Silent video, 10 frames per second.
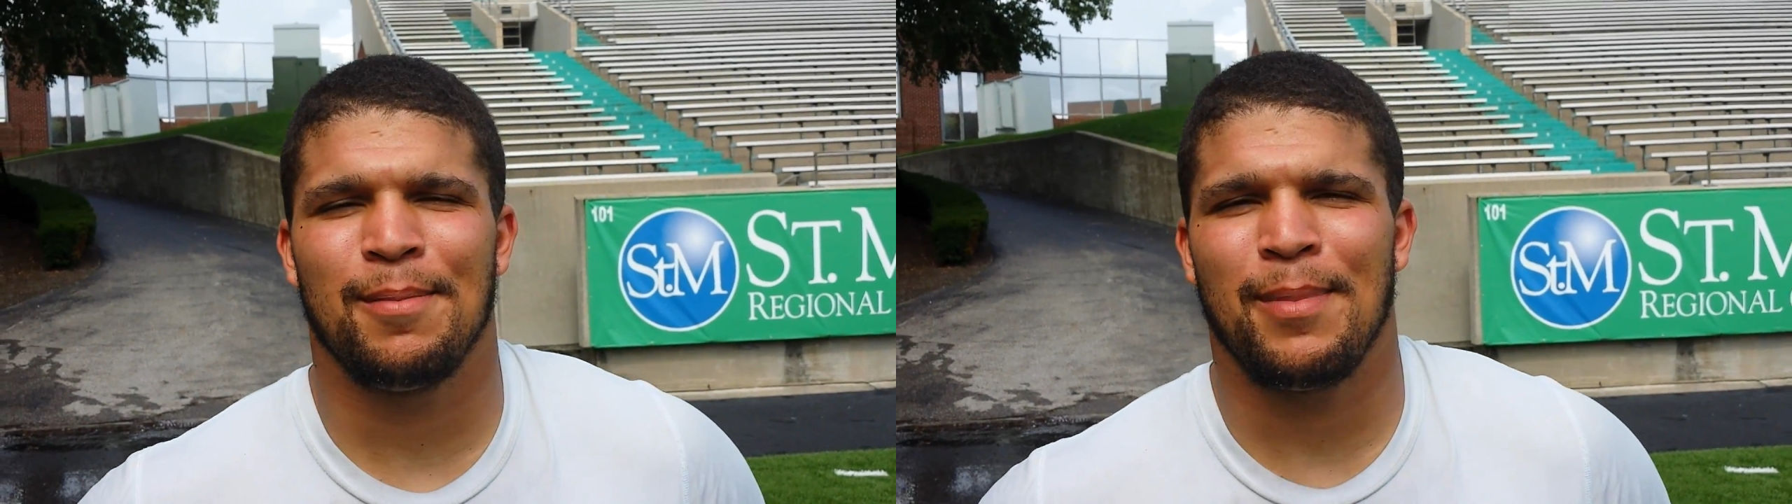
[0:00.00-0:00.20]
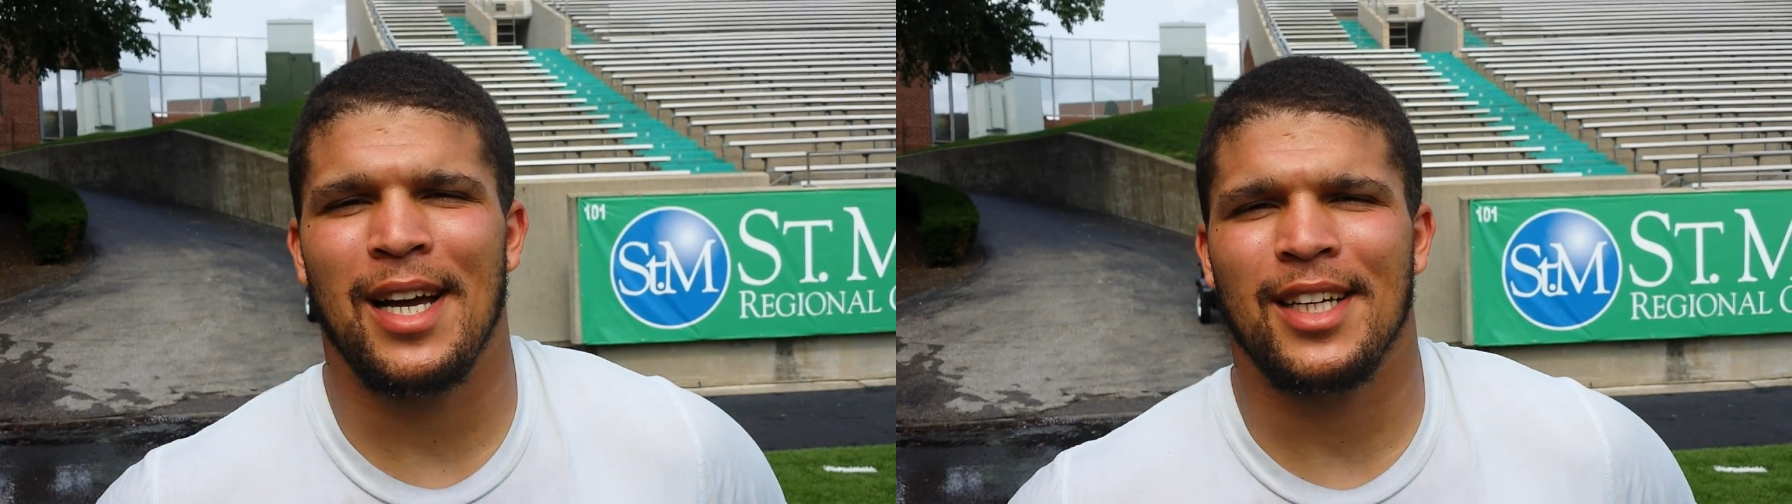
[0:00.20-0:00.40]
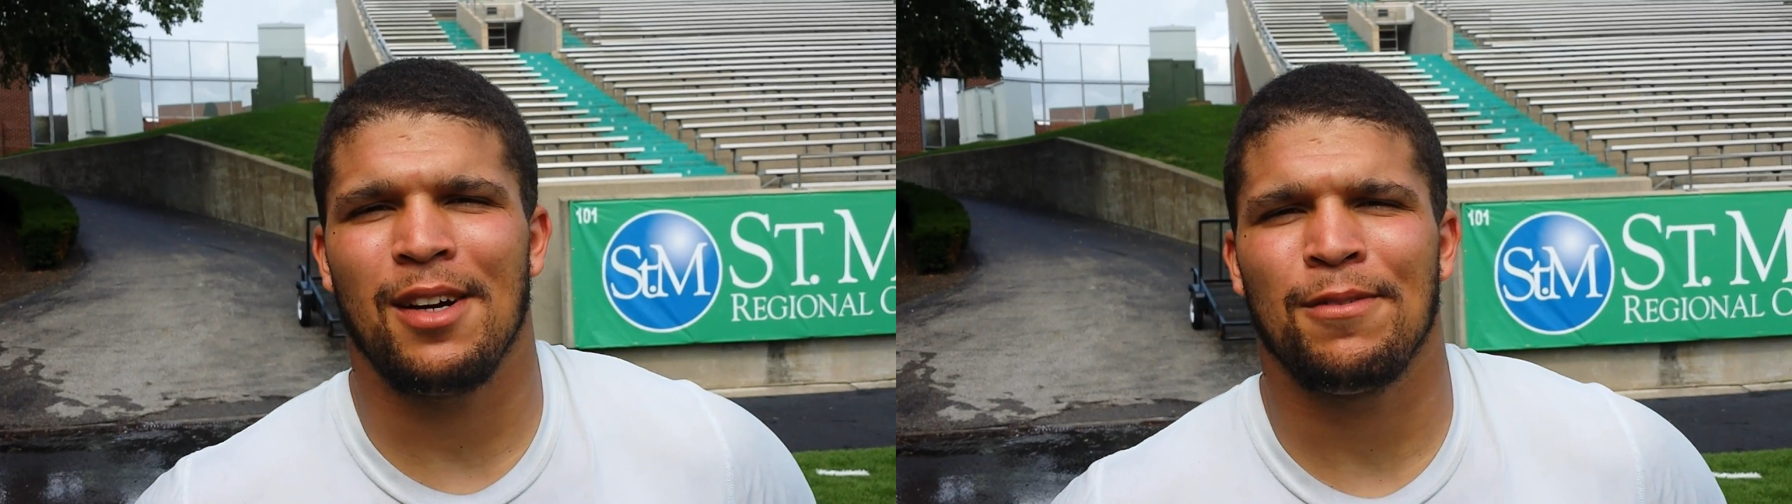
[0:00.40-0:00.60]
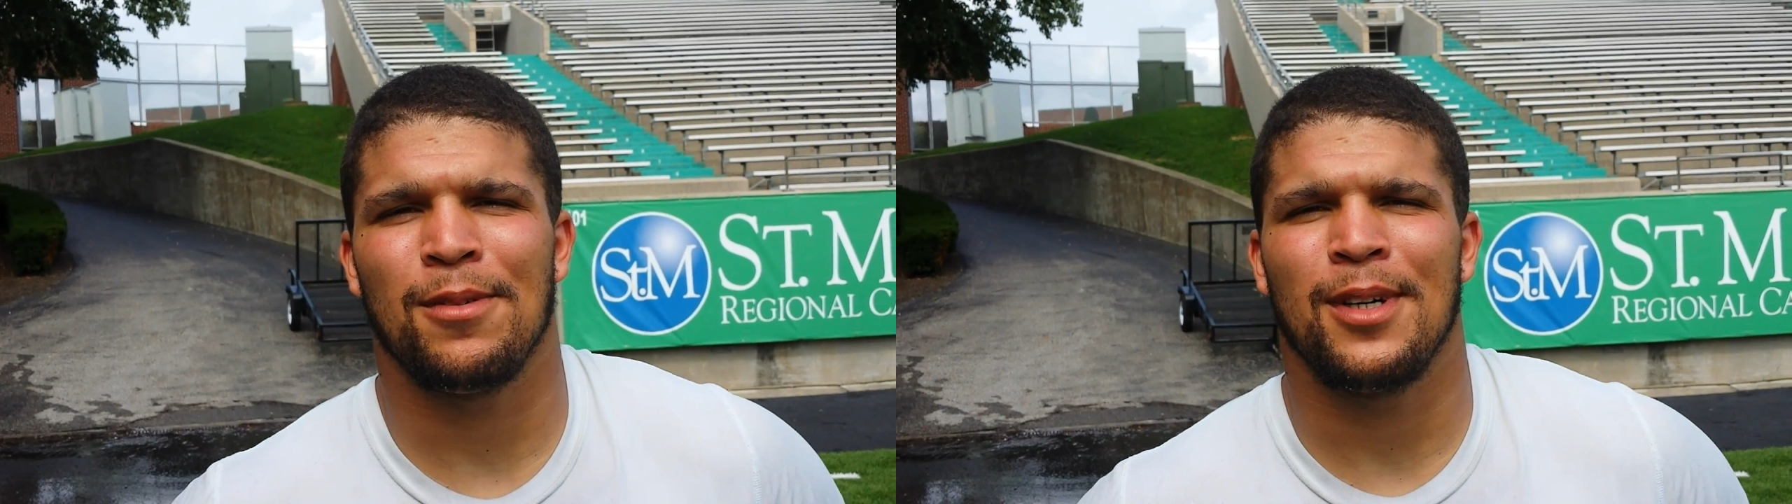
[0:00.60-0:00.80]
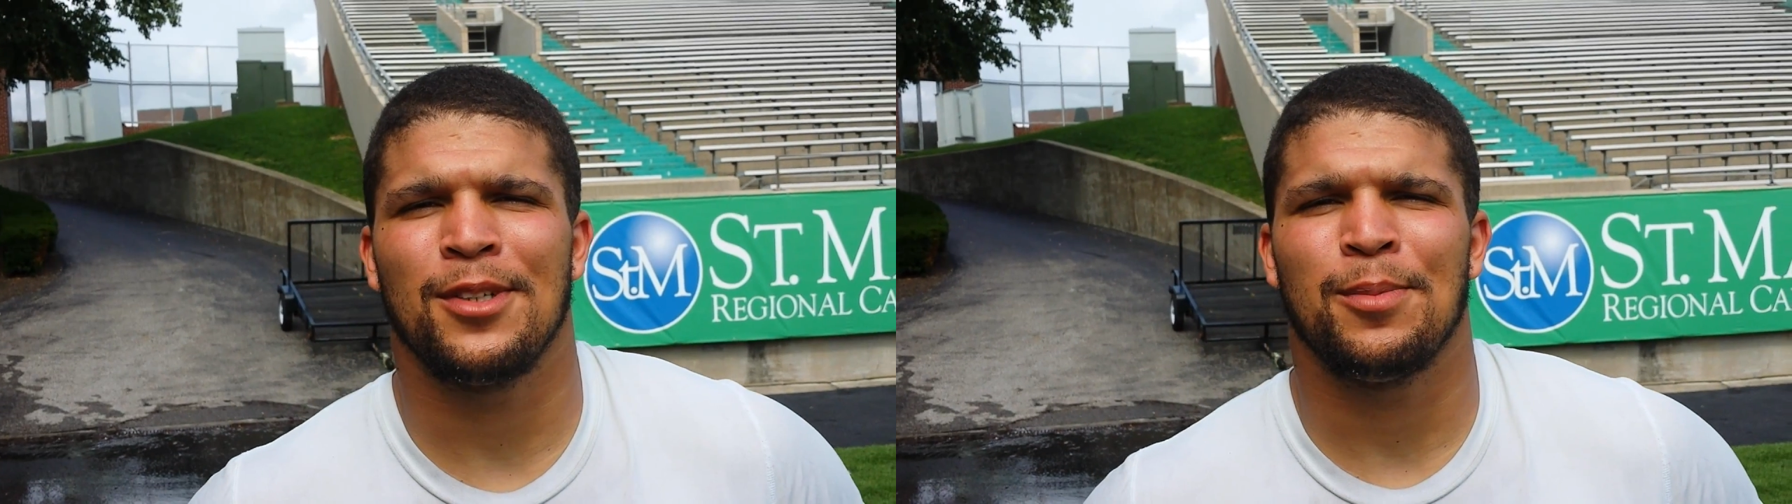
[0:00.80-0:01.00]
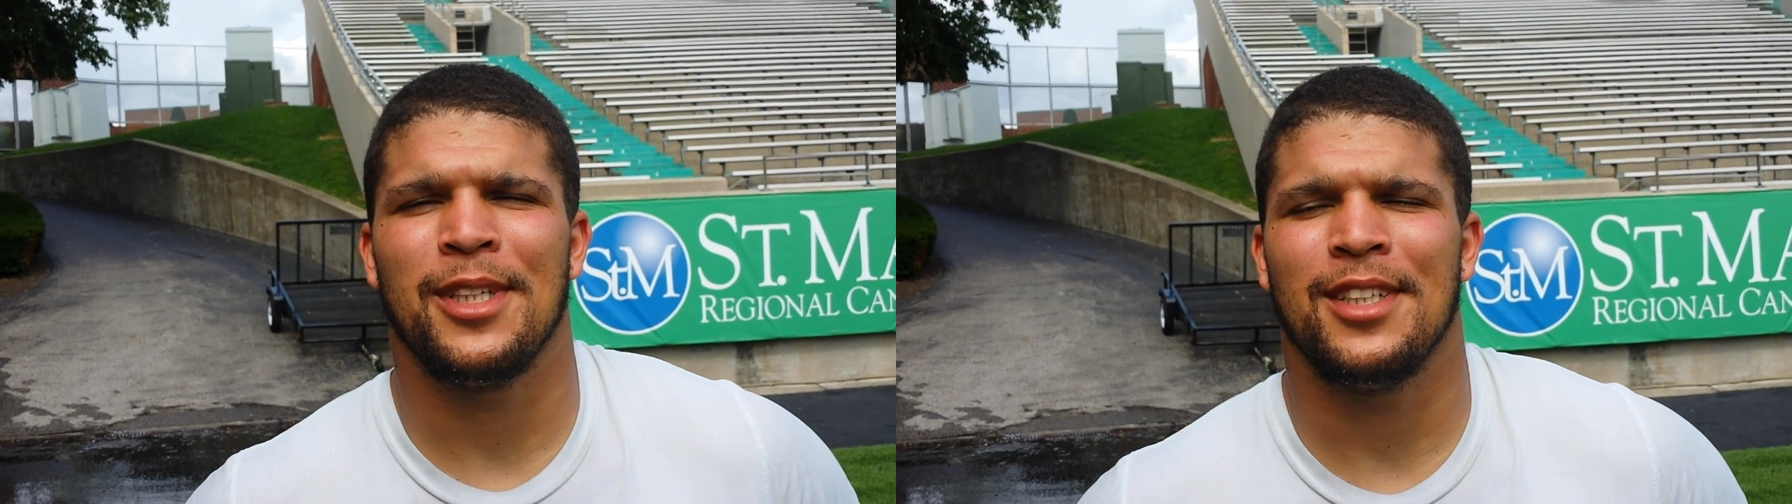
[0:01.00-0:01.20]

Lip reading: back up from under me.